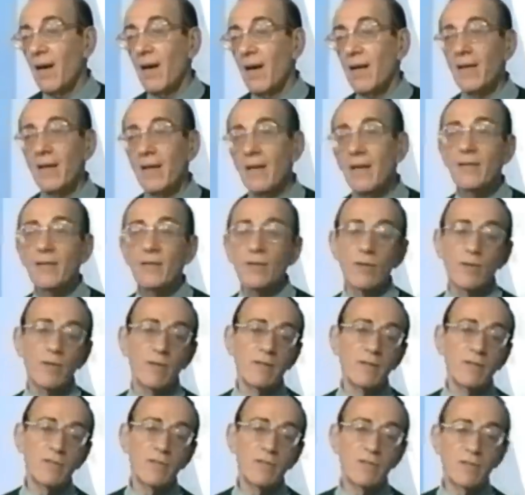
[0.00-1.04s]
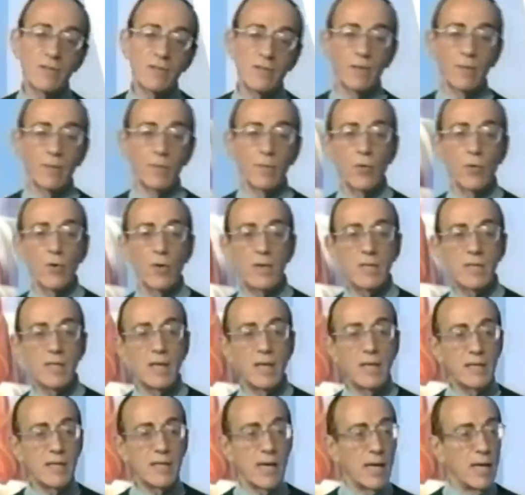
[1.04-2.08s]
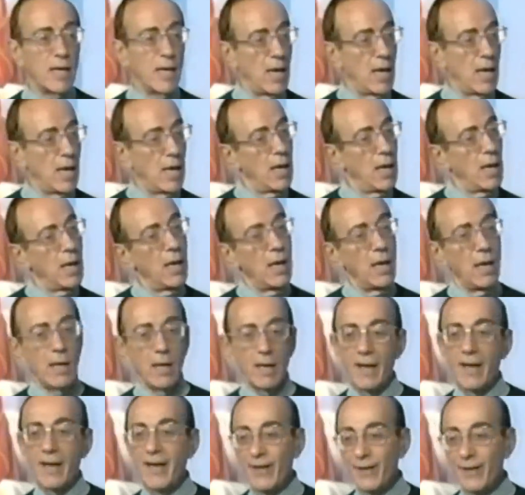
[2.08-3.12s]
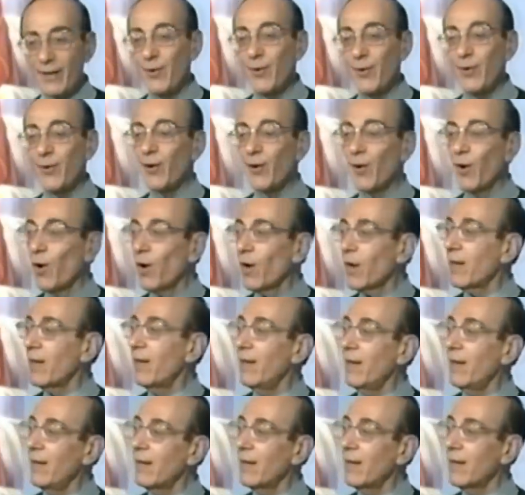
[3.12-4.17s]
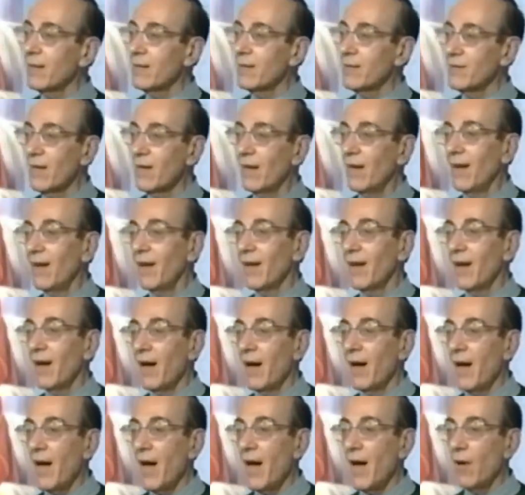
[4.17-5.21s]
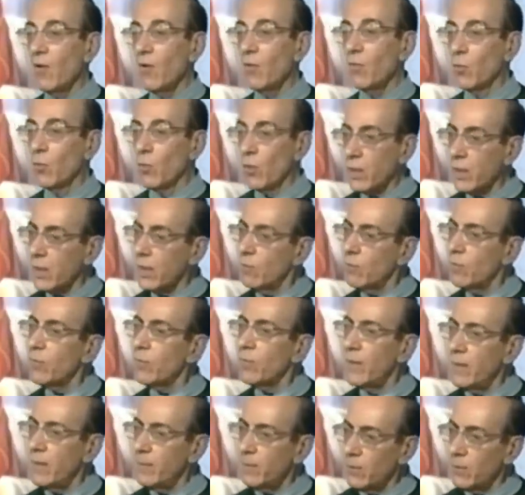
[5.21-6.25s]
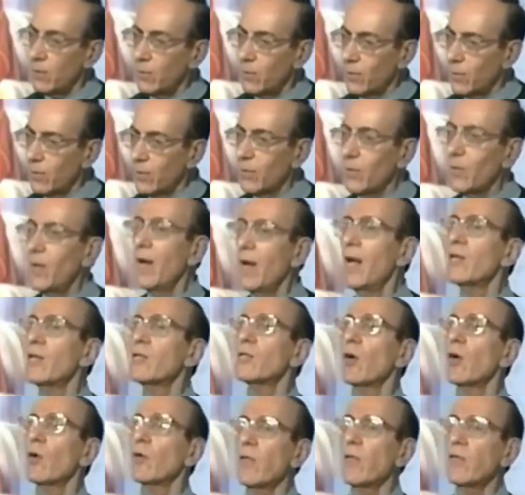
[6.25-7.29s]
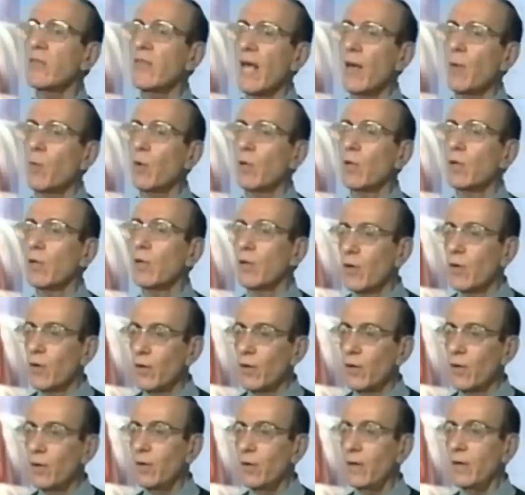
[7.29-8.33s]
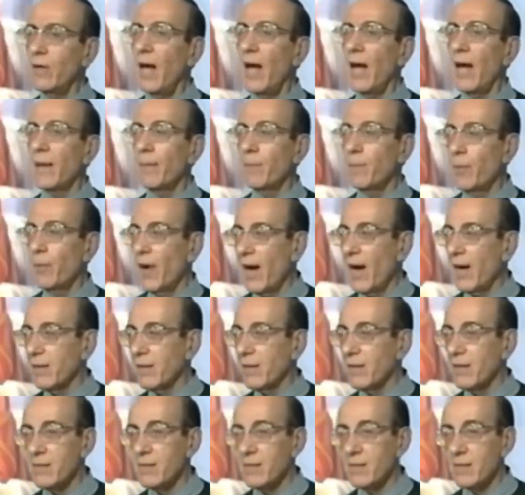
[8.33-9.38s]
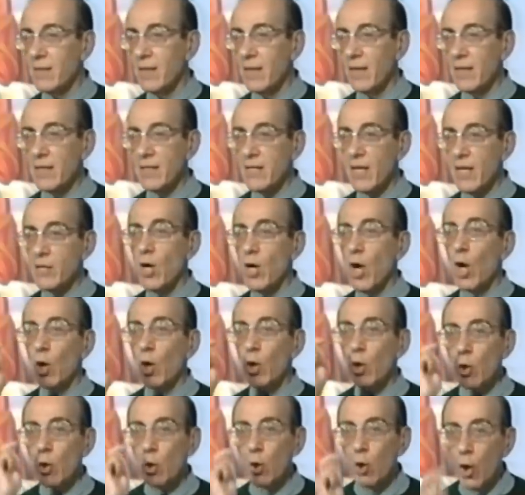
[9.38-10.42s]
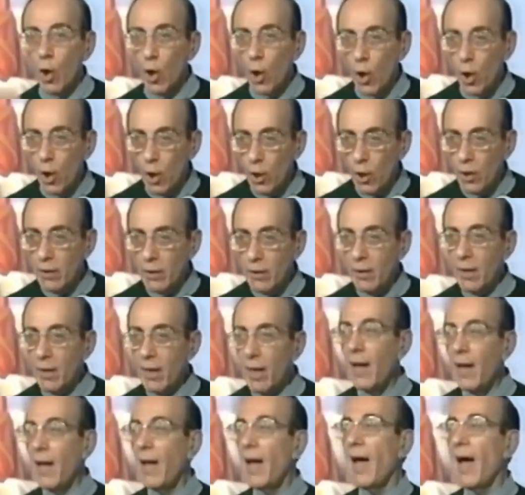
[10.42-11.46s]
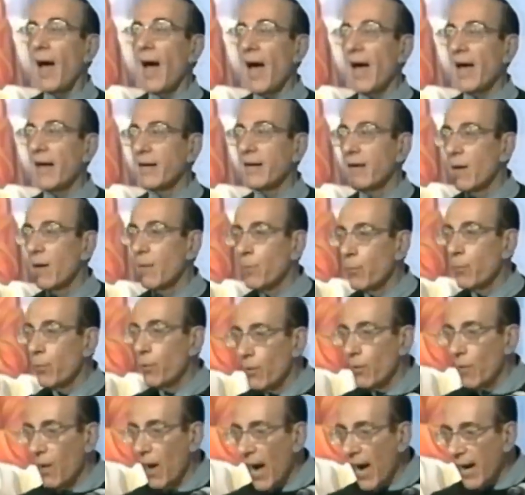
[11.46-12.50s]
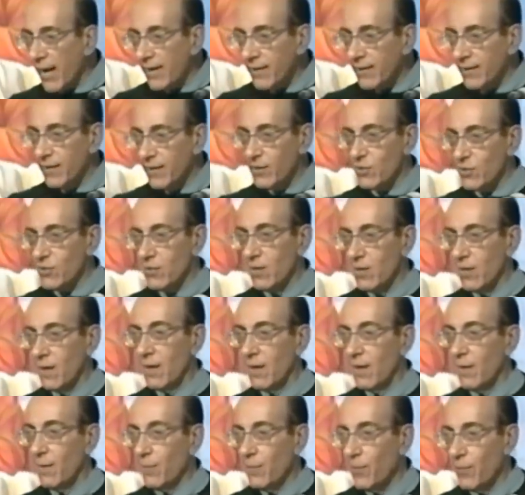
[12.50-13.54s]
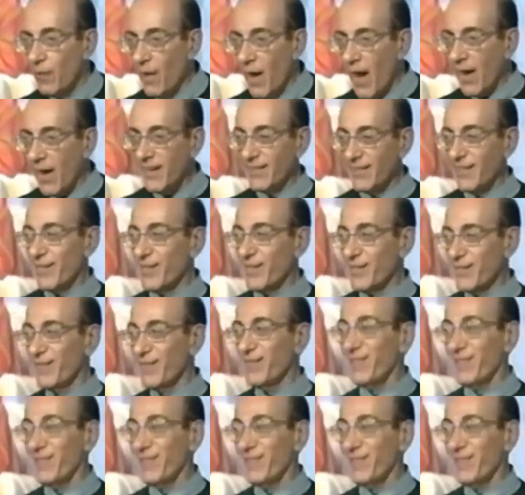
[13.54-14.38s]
And then he turns to the boys and he said, in New York, he is uh, working with people who are new so that they will learn and practice. And then he says, learn and practice. Practice.